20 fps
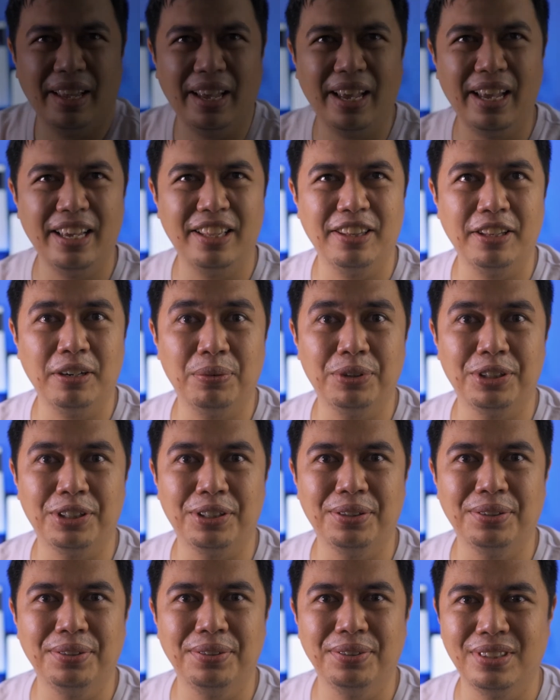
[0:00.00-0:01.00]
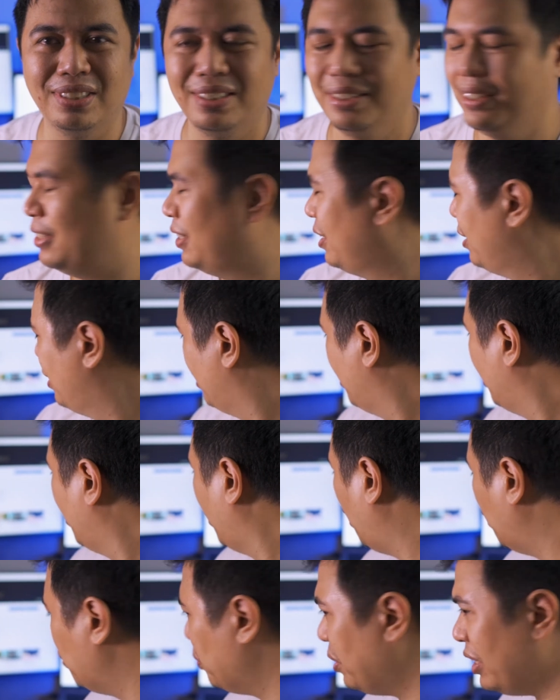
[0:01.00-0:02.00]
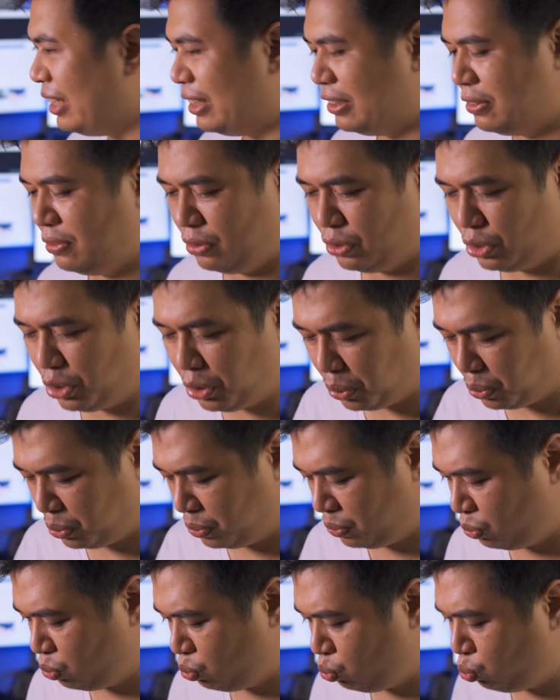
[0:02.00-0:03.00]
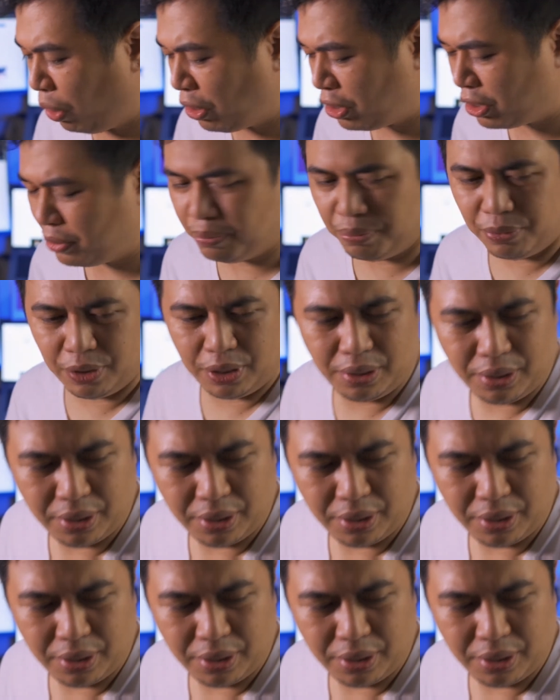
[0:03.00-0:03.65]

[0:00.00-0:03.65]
Hey, there we go. All right, so welcome